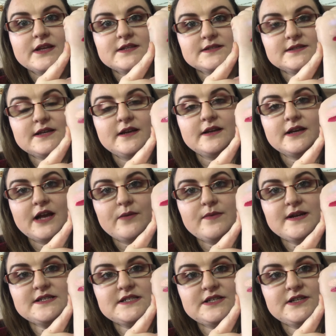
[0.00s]
so I can't
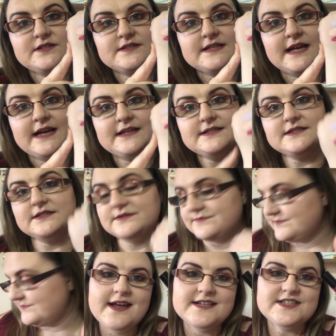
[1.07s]
wait to use that.
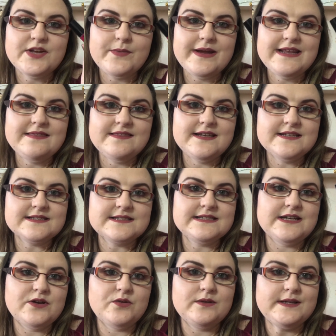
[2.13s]
So in these
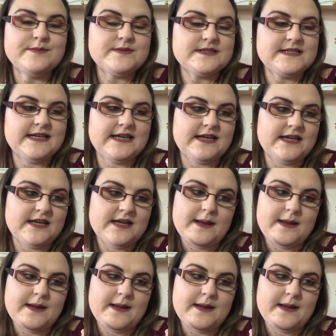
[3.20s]
little lipstick